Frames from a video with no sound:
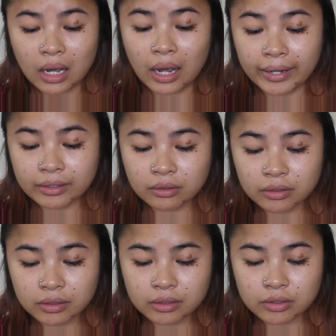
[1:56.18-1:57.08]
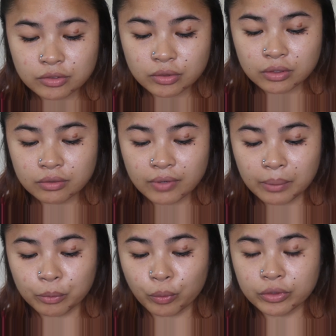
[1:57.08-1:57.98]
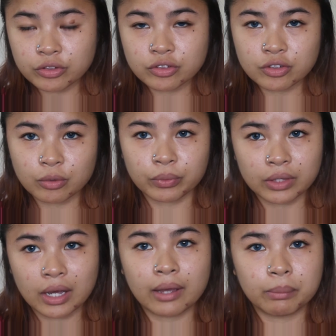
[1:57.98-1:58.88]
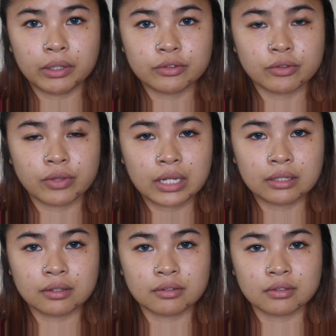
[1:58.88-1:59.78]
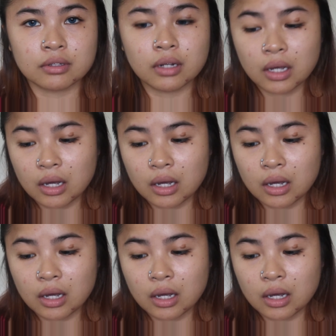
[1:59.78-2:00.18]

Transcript: eye look, sort of, I'm going to start with the eyeball so that it doesn't